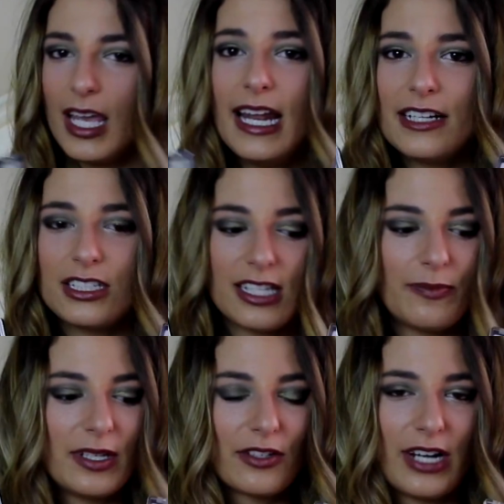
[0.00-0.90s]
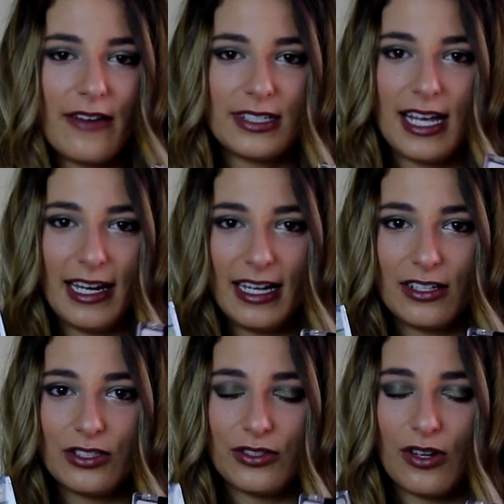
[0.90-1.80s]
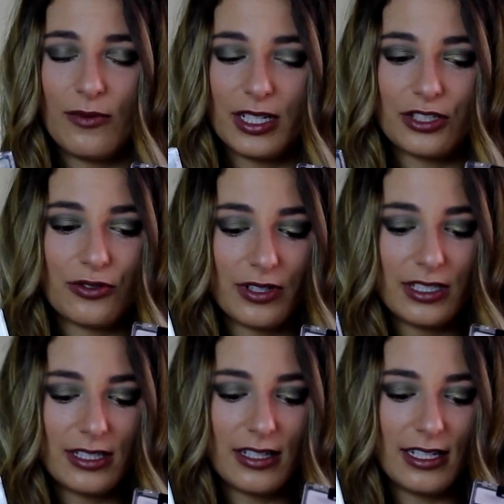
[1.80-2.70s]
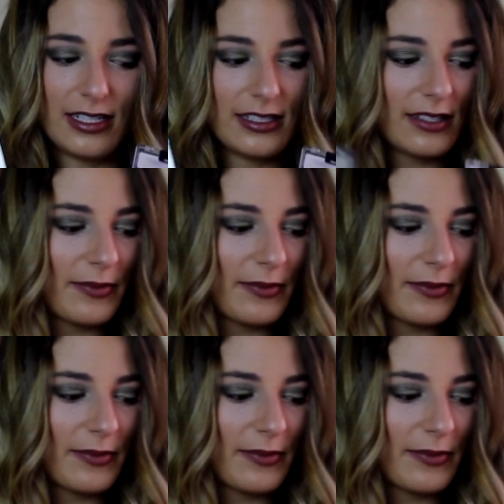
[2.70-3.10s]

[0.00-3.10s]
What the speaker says: And I just have been gravitating so much towards these